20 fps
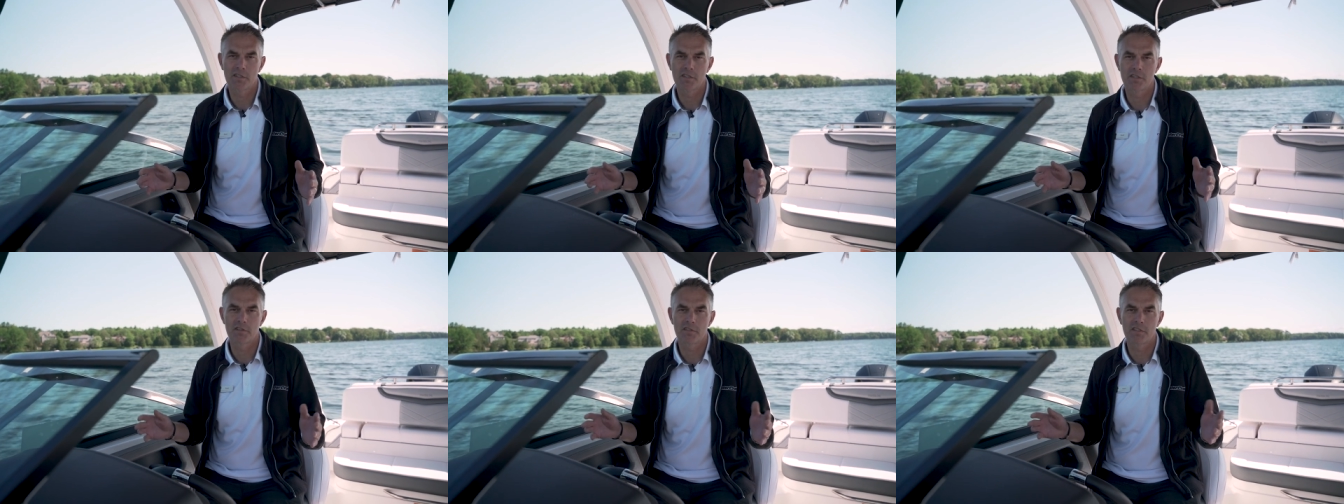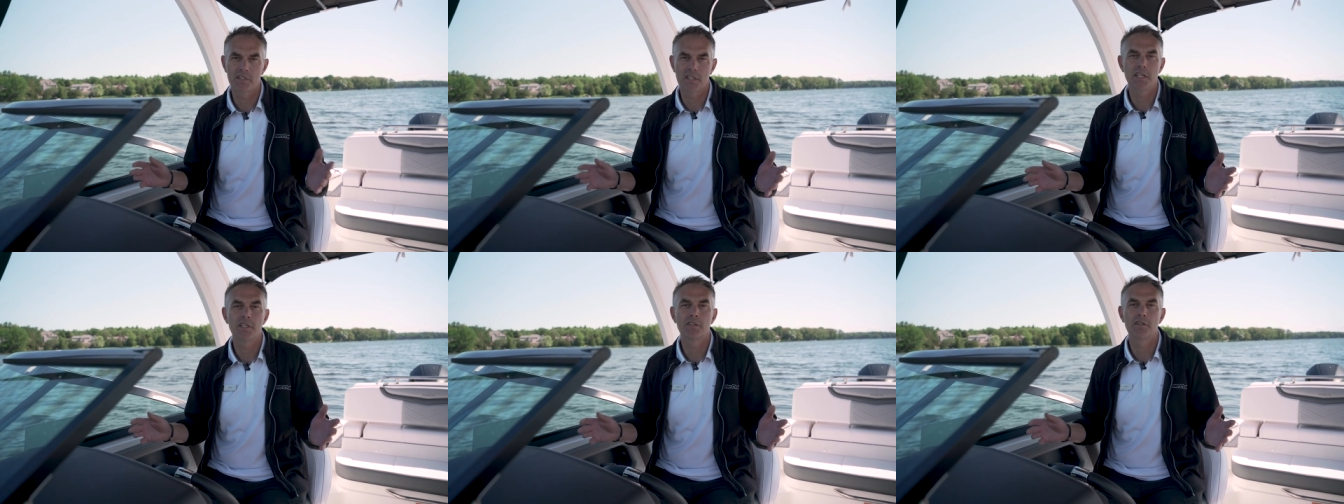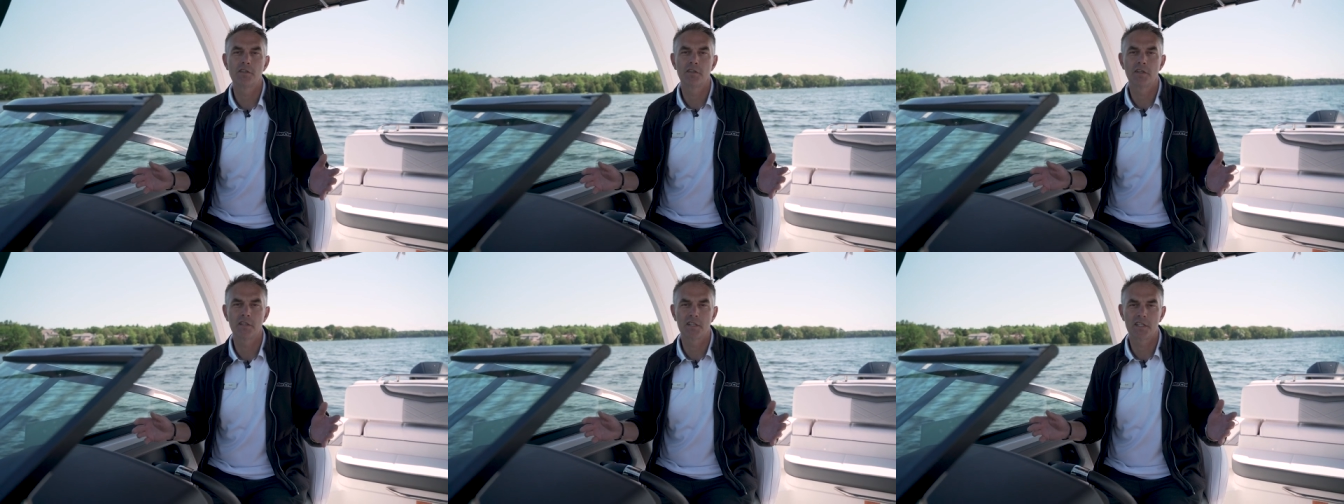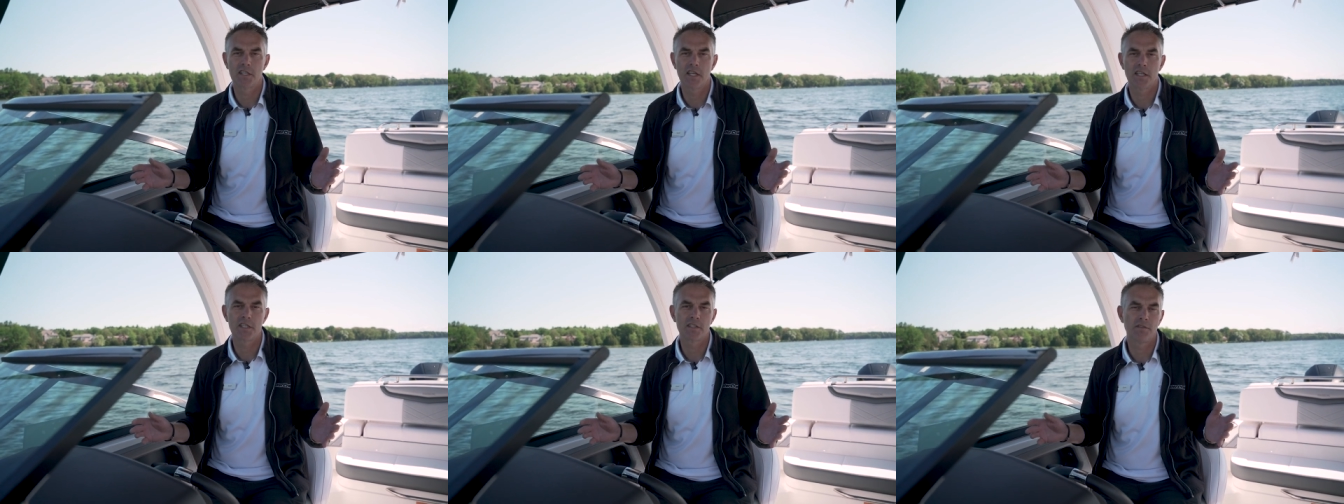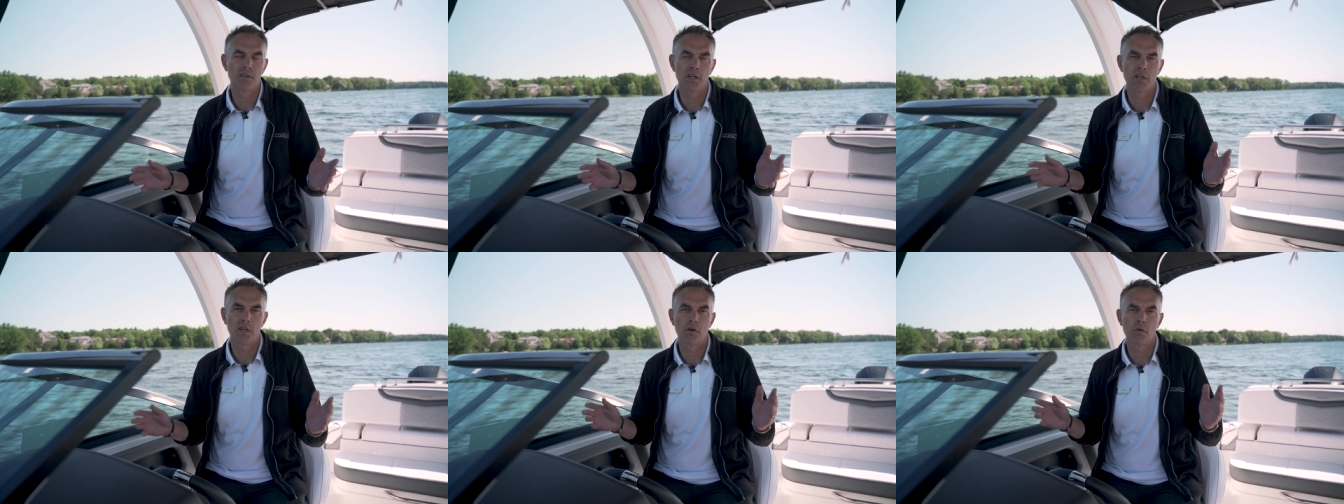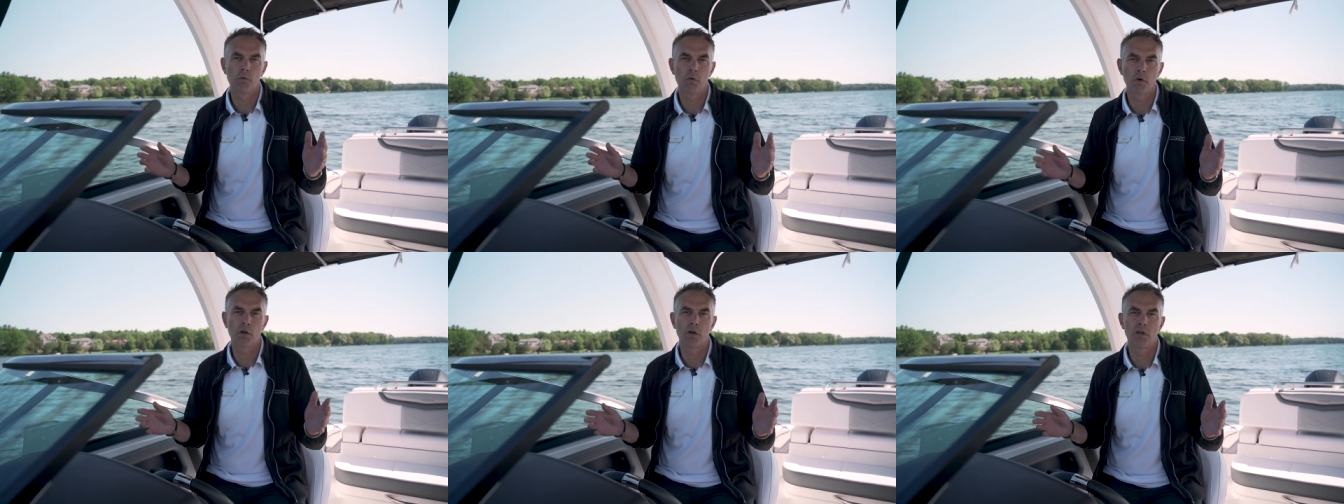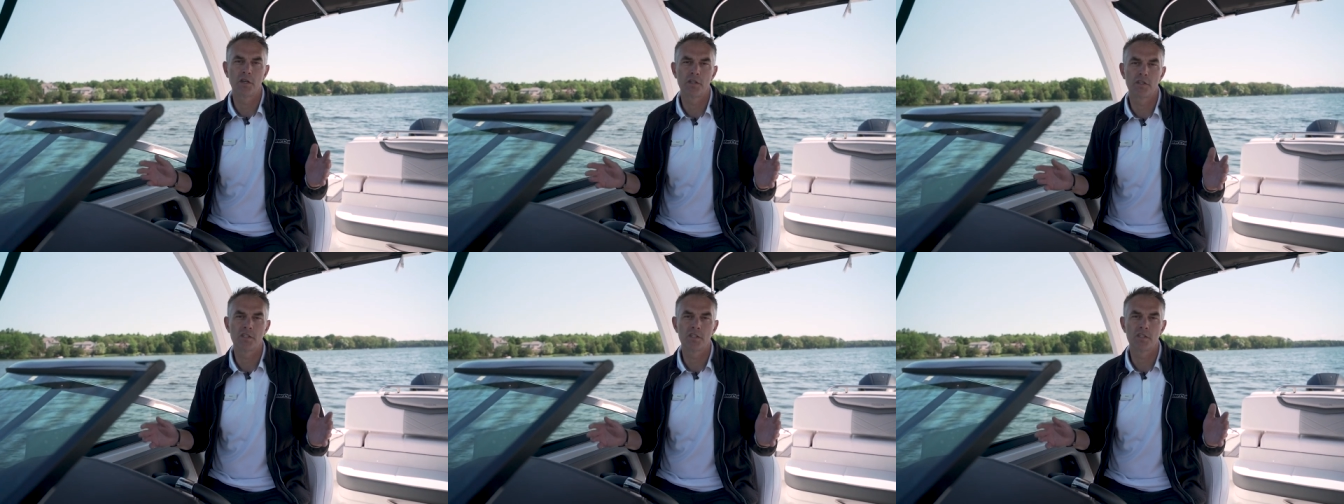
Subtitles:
So stay tuned on today's video. We're going